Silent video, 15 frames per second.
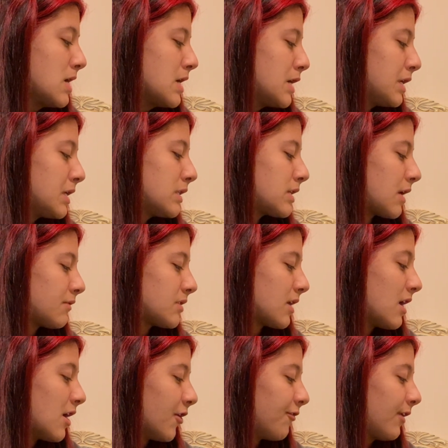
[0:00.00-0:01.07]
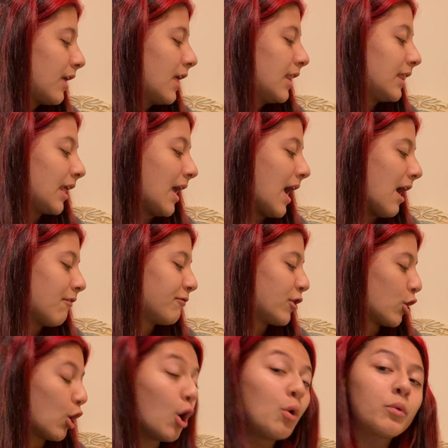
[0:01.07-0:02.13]
It is as if they have
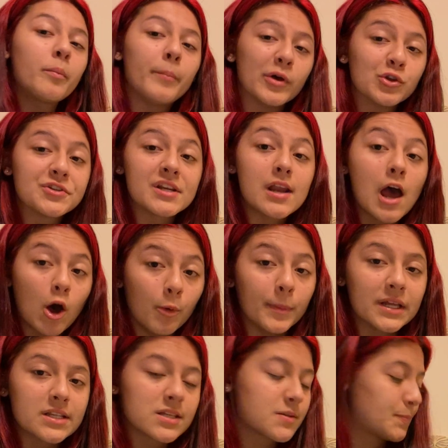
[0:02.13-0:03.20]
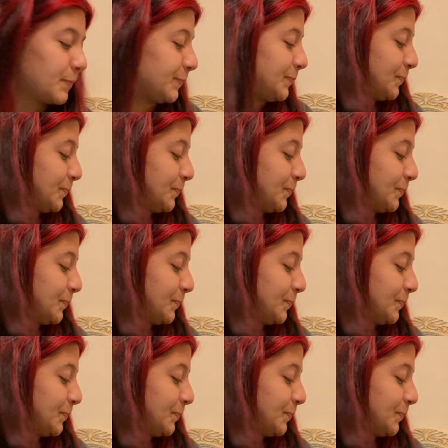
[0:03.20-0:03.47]
their own built-in helmets.